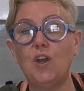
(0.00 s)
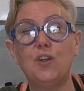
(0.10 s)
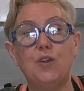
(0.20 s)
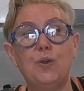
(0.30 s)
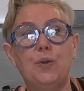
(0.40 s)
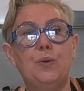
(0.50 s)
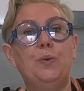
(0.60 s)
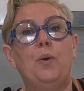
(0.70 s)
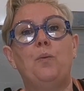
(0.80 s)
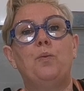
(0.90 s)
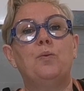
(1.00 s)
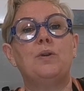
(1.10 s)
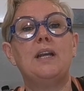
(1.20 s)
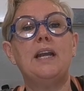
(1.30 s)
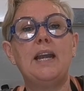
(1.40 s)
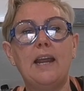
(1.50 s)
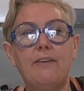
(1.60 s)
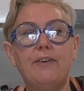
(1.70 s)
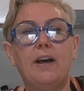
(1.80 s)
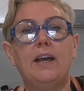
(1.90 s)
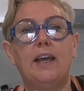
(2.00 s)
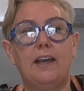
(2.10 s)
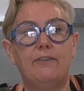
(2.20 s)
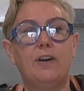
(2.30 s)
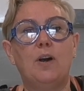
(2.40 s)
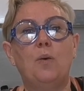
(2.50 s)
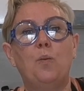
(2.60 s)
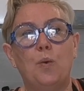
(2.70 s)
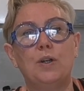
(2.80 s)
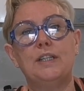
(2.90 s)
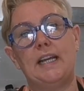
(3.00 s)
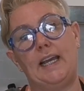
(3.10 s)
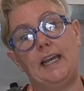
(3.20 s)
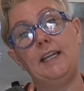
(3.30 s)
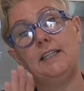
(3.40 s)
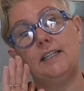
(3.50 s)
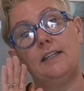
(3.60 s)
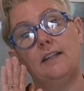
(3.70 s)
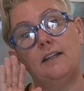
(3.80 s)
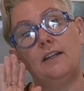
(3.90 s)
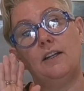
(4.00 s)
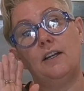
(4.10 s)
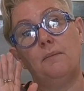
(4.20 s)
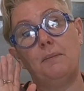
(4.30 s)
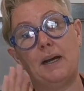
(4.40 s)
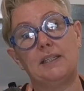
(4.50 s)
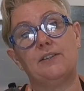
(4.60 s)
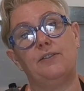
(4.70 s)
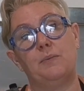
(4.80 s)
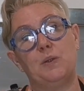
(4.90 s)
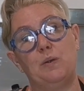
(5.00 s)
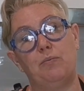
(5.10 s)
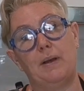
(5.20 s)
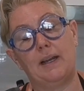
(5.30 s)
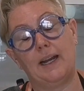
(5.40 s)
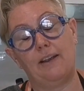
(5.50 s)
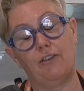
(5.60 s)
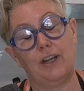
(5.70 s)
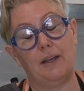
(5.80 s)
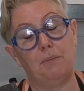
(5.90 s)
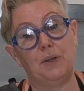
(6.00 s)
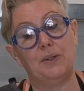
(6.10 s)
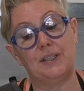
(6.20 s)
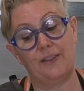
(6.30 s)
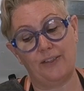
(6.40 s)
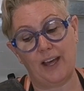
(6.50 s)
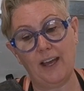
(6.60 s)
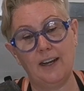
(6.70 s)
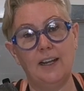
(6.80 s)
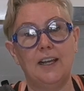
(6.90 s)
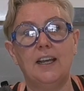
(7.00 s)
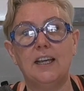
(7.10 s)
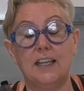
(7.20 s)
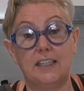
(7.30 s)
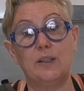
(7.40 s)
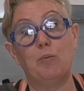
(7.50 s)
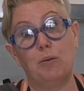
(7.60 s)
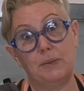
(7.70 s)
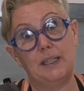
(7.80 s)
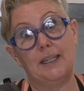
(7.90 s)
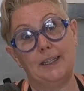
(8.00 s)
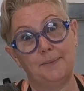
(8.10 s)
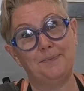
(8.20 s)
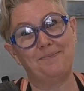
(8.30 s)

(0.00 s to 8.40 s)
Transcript: you will never ever want to eat pasta from the supermarket ever again, because that is the bomb diggity.